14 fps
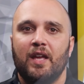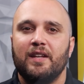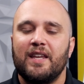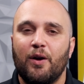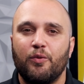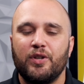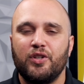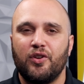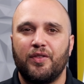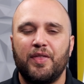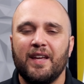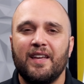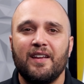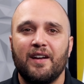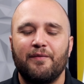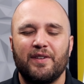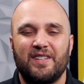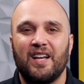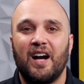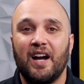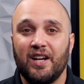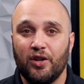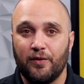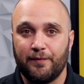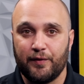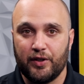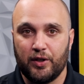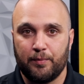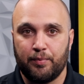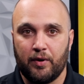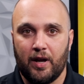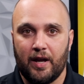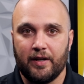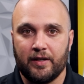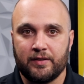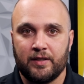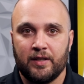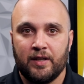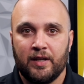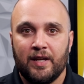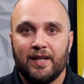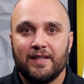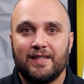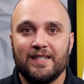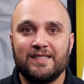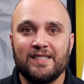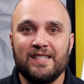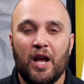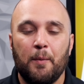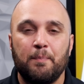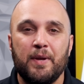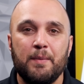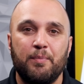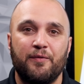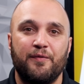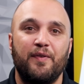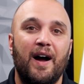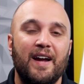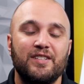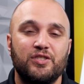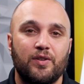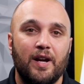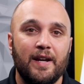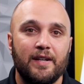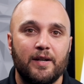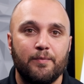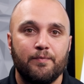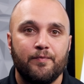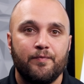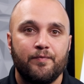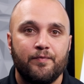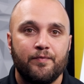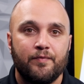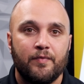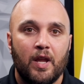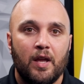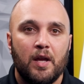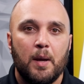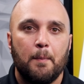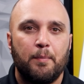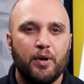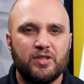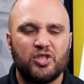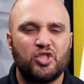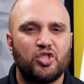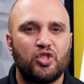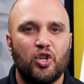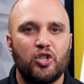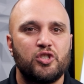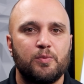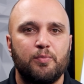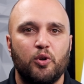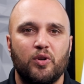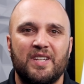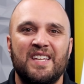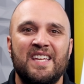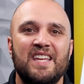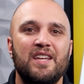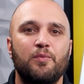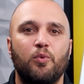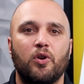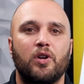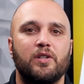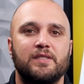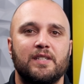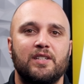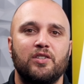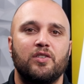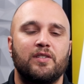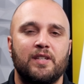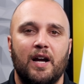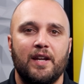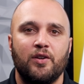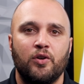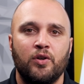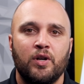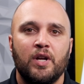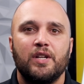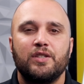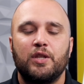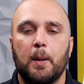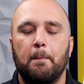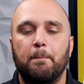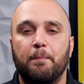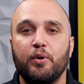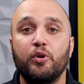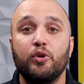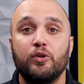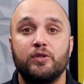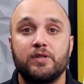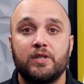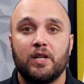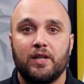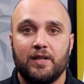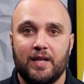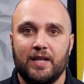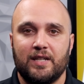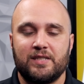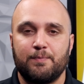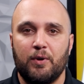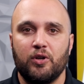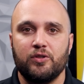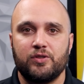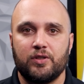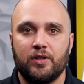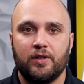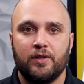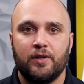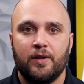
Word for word: Now, when you're thinking of a title for your product, this is how people find your item. Put searchable keywords in your title to boost the exposure.